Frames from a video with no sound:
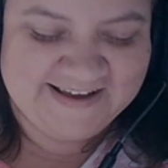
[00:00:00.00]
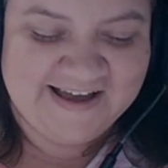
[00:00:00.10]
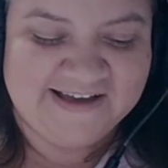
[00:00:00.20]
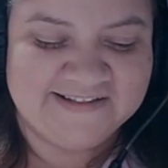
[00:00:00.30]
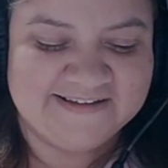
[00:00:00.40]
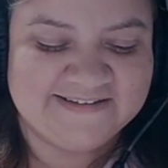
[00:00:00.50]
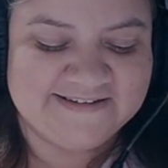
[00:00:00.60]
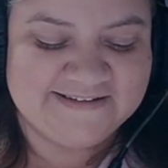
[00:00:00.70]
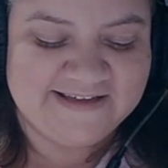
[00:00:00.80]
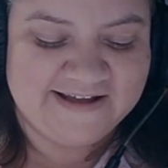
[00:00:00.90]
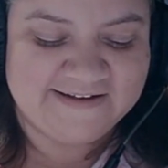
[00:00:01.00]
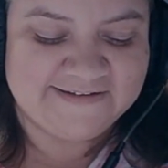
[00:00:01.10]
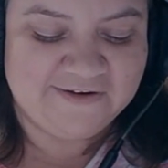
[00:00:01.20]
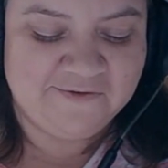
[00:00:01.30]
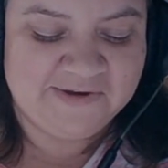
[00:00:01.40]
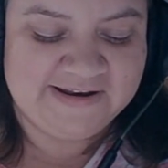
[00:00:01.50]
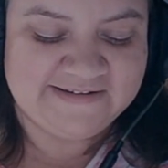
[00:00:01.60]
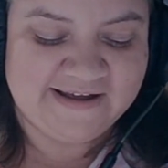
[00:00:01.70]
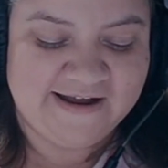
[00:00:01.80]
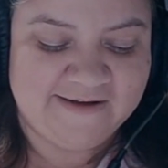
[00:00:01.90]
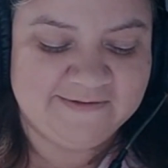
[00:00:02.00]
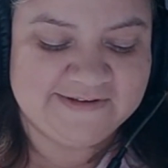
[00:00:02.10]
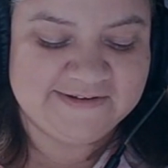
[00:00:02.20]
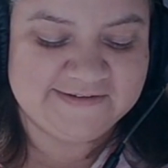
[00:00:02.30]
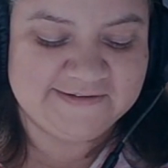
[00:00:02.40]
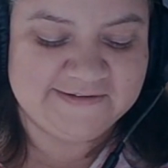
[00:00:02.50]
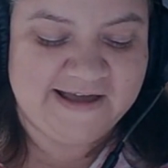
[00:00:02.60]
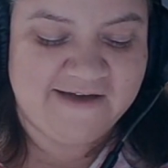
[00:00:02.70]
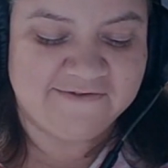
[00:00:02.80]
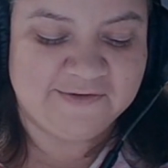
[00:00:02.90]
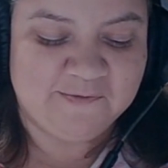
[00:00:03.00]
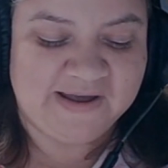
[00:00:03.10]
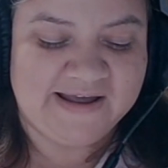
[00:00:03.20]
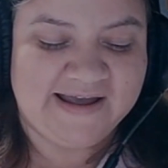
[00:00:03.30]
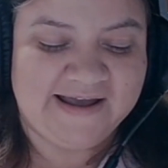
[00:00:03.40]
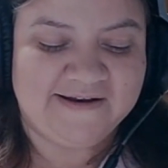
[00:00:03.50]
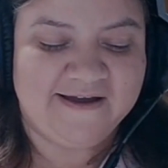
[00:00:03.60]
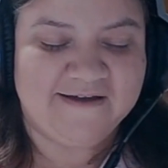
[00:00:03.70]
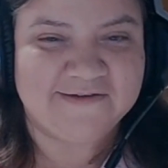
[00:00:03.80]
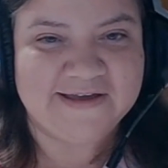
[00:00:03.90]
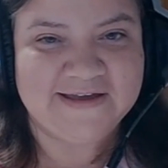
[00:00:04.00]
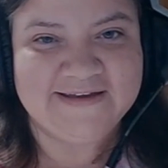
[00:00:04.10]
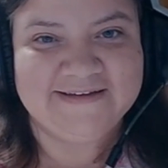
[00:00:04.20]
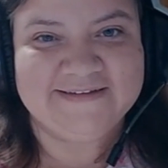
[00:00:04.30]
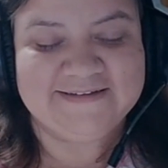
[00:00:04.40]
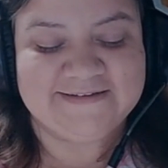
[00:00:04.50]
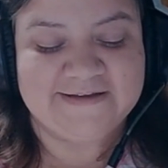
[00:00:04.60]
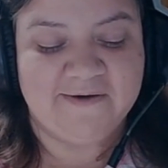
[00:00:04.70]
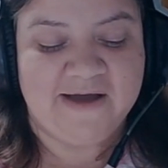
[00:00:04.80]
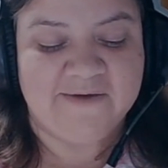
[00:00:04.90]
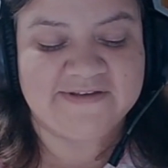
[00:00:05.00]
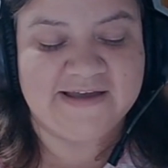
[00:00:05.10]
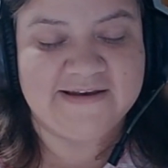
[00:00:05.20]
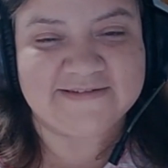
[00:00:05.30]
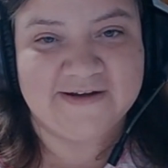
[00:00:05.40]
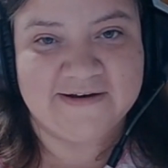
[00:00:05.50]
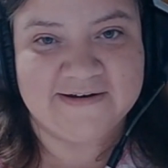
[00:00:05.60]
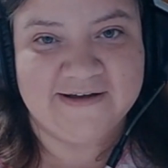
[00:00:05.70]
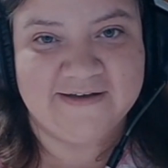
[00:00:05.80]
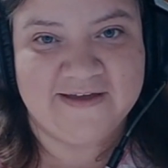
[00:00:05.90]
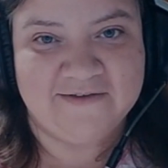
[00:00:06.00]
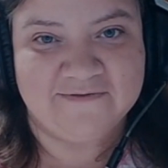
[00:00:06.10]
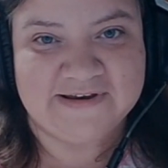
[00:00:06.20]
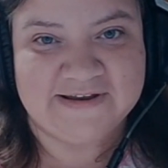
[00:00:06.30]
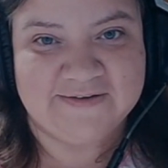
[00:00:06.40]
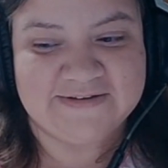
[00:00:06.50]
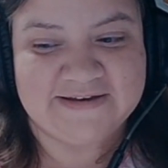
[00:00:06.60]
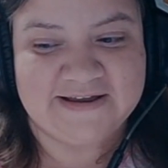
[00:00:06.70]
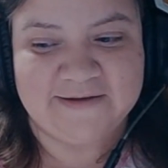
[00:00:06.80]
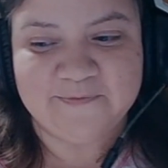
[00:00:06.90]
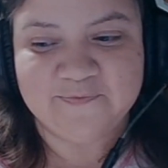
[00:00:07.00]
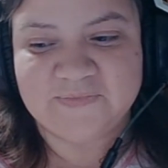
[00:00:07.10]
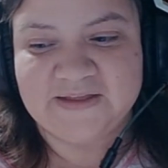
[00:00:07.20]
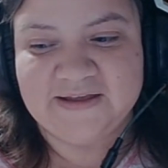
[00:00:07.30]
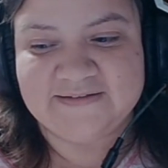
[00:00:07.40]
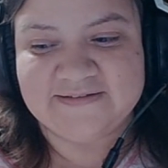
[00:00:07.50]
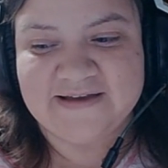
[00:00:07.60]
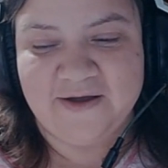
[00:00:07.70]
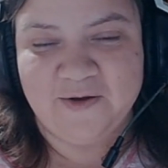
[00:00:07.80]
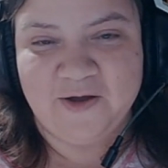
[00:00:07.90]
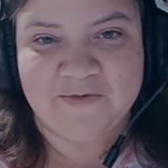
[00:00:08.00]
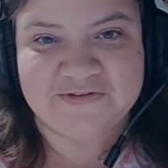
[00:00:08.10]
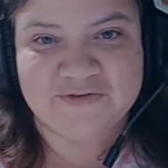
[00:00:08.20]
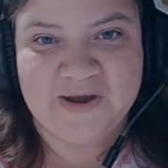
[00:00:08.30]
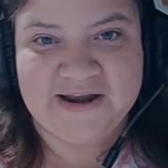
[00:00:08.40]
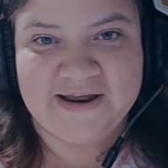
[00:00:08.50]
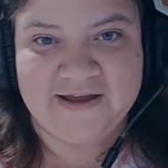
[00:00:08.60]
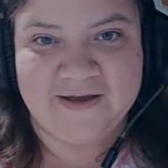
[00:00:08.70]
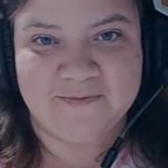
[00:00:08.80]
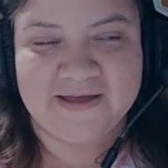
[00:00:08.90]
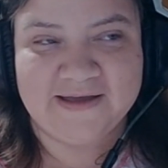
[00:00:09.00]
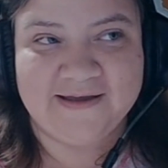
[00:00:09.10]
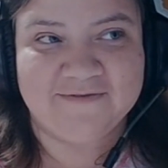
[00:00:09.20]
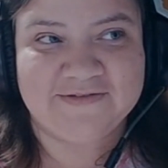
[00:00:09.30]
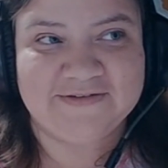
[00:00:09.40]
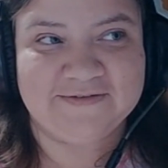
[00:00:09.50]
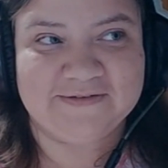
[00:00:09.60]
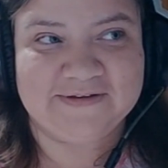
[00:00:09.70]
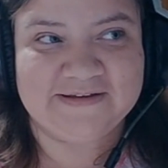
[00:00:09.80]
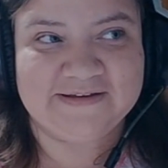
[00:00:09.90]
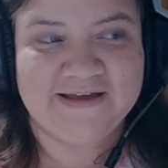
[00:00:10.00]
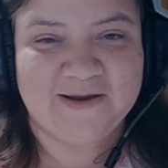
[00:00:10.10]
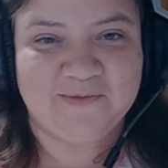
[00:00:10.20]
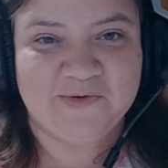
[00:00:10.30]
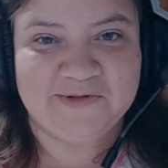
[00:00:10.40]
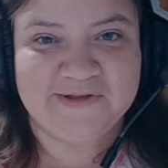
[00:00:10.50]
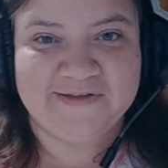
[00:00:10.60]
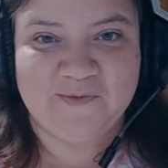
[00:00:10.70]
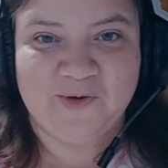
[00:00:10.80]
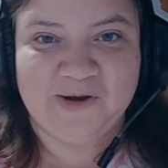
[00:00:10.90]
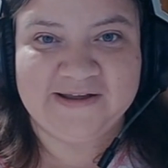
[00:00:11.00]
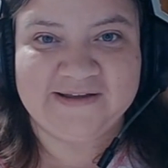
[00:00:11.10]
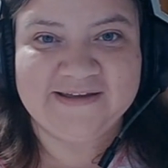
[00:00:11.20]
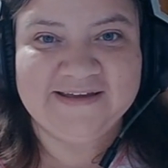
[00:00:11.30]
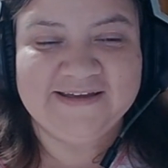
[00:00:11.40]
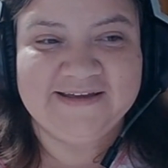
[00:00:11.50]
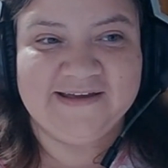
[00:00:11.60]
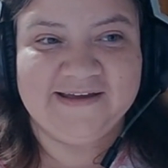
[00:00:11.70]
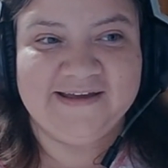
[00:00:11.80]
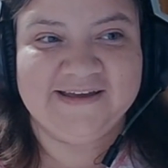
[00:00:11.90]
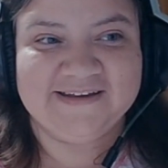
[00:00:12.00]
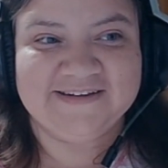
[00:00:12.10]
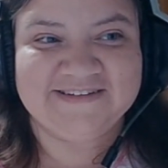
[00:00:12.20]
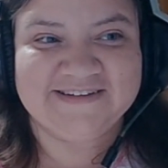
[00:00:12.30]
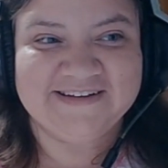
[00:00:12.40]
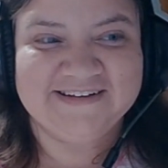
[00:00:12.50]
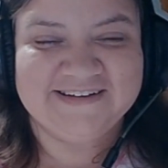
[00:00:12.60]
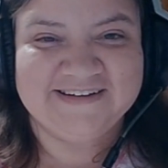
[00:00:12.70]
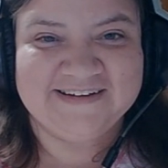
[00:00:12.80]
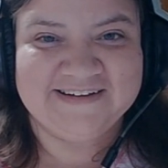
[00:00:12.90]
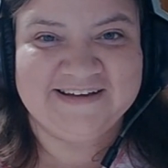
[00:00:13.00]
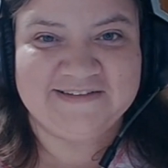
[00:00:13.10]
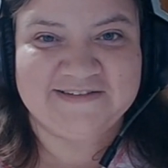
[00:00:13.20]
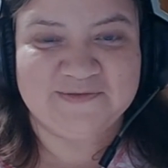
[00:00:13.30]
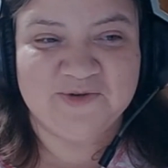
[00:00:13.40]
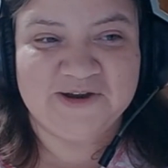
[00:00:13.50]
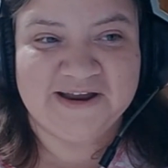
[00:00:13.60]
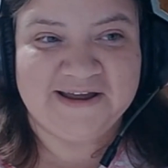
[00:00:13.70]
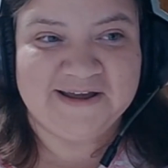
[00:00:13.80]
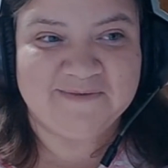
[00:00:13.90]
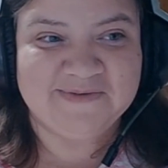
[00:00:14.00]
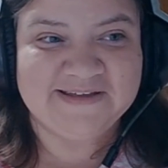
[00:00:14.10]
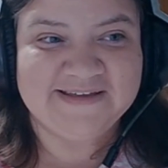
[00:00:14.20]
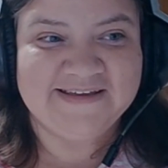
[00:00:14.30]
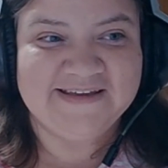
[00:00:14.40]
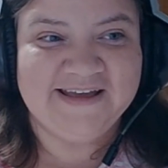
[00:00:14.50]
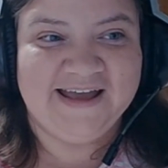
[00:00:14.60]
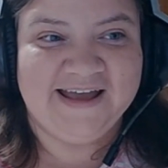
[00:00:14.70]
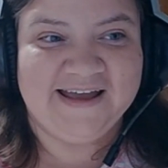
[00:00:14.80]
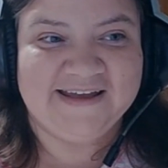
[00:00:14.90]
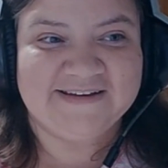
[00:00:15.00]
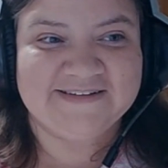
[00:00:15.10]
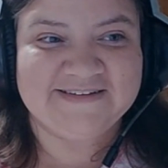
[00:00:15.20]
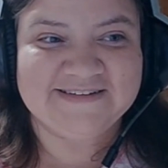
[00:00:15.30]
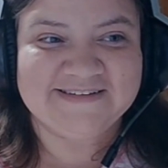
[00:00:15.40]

I listened to that so many times and just laughed my head off. So I was getting started on that video today. It's now almost 1 a.m. I have to get up early in the morning and get Sabrina up and